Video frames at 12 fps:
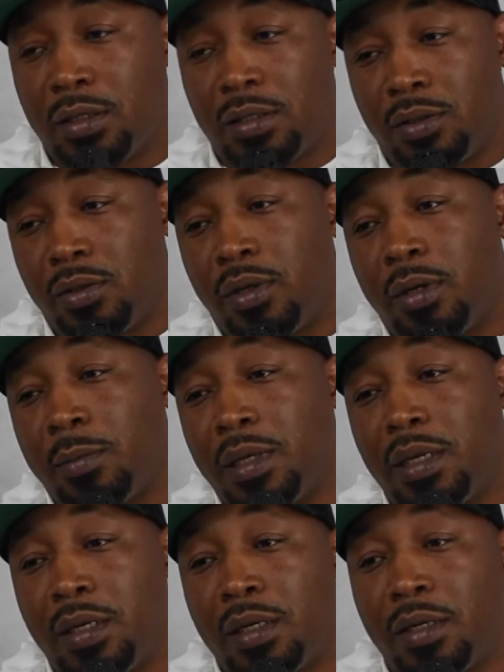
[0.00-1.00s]
You know what I
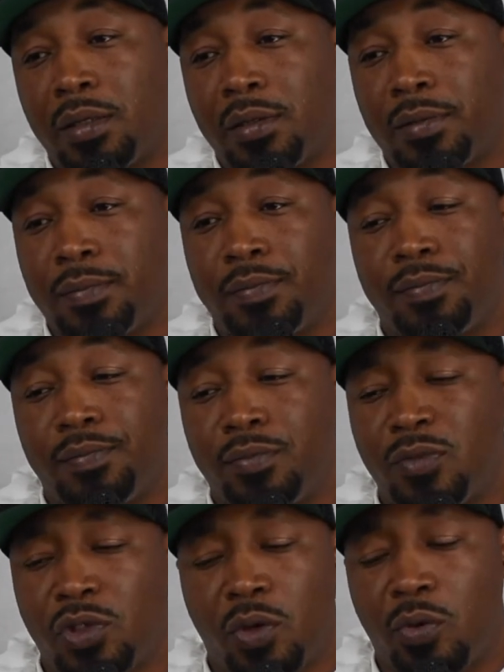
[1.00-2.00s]
mean? And
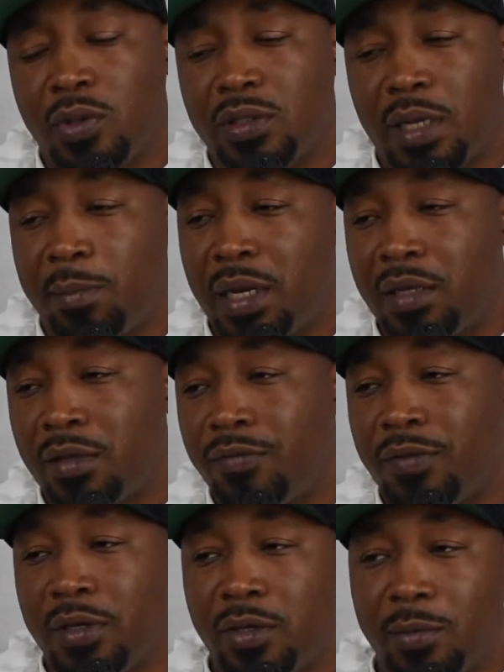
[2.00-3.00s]
so once I made the
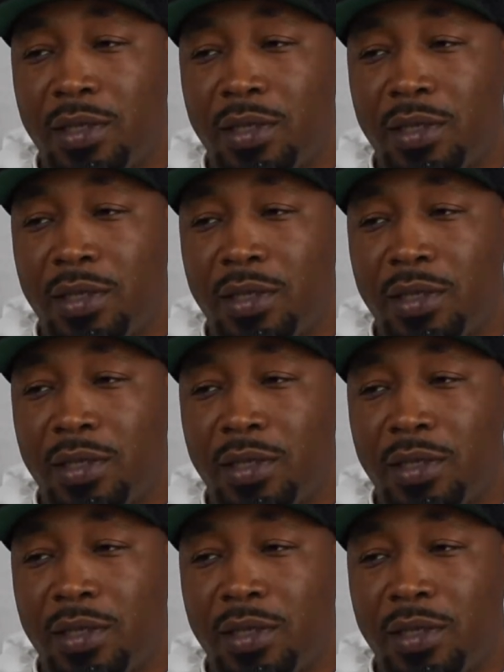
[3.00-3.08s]
film,